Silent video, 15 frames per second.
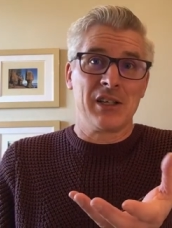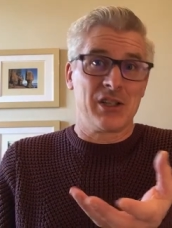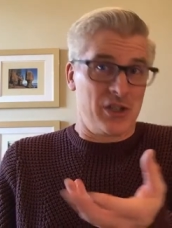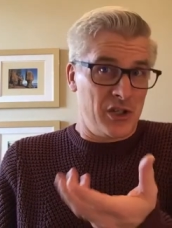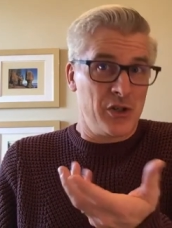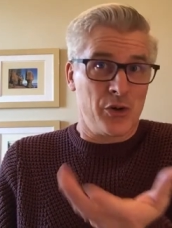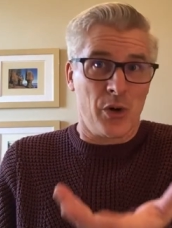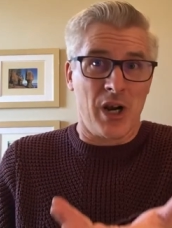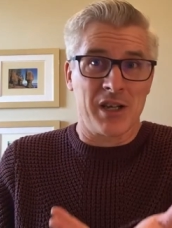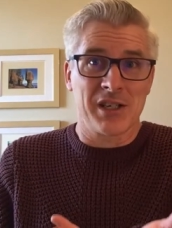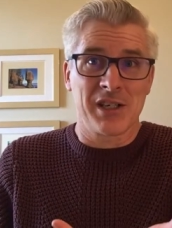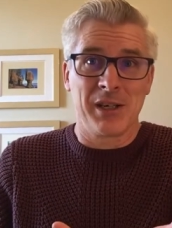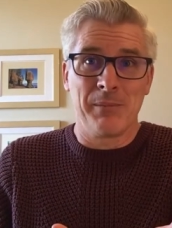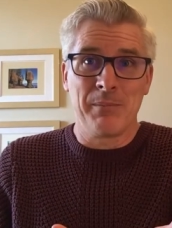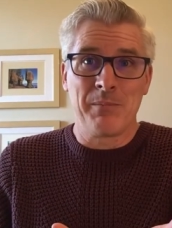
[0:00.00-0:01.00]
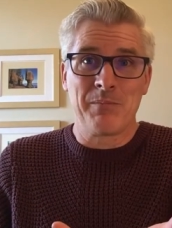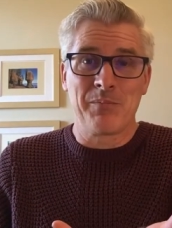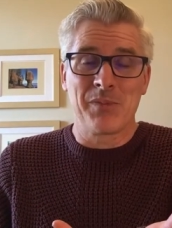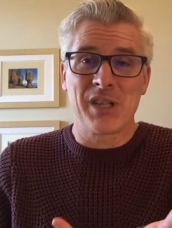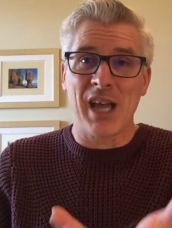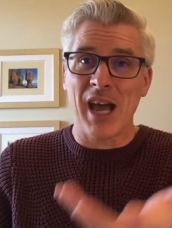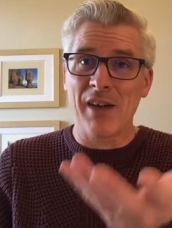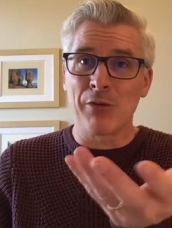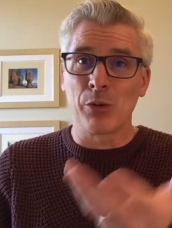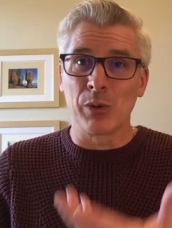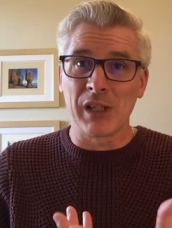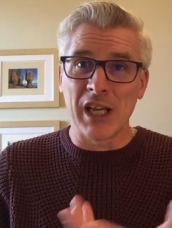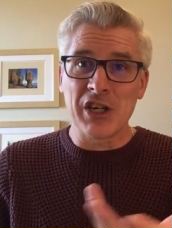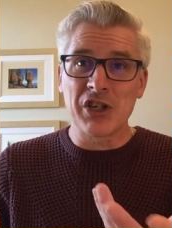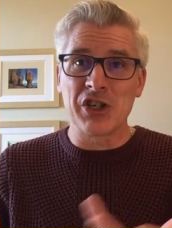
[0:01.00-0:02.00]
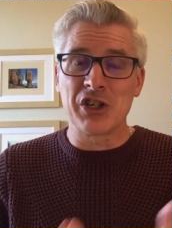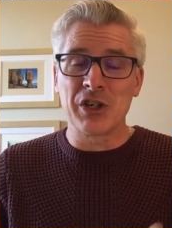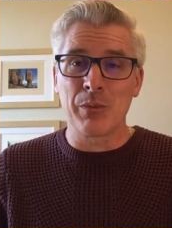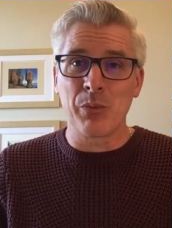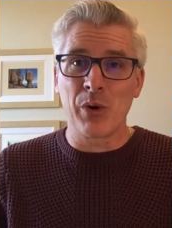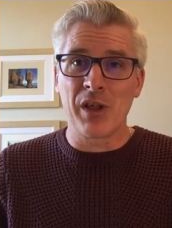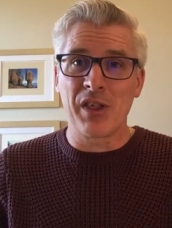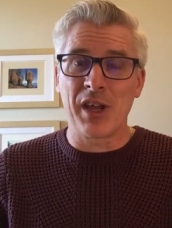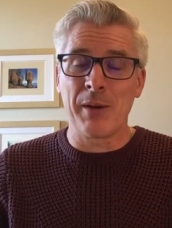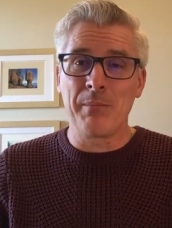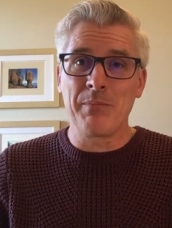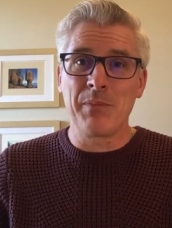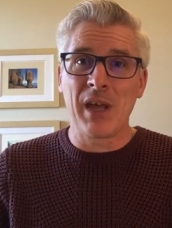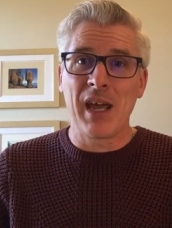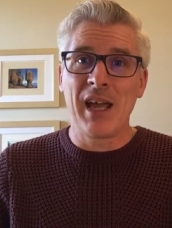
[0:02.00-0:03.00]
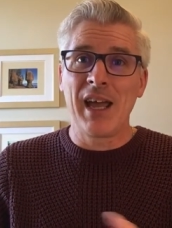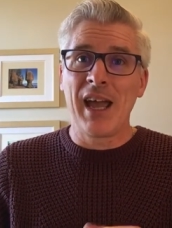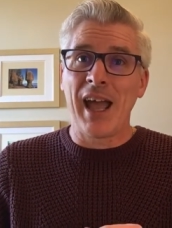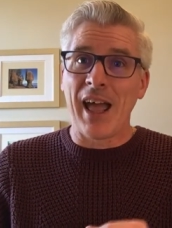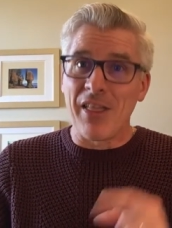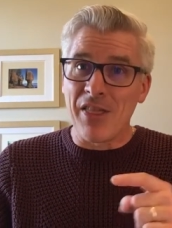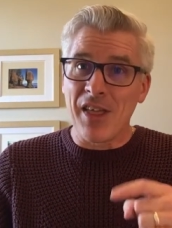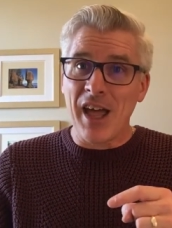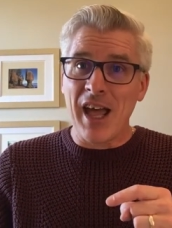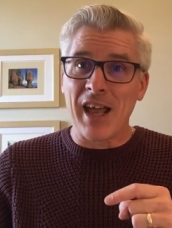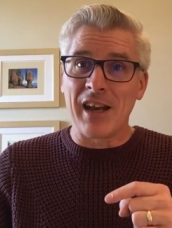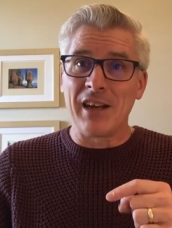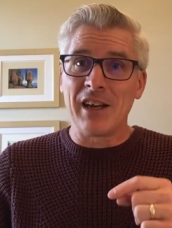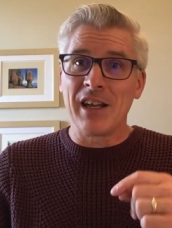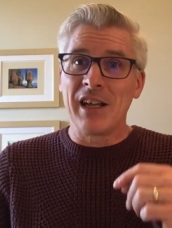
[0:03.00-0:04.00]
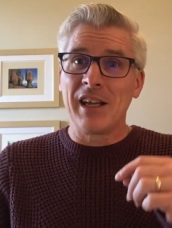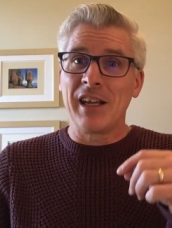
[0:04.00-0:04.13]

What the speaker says: to trust Him, to have a relationship with Him, and then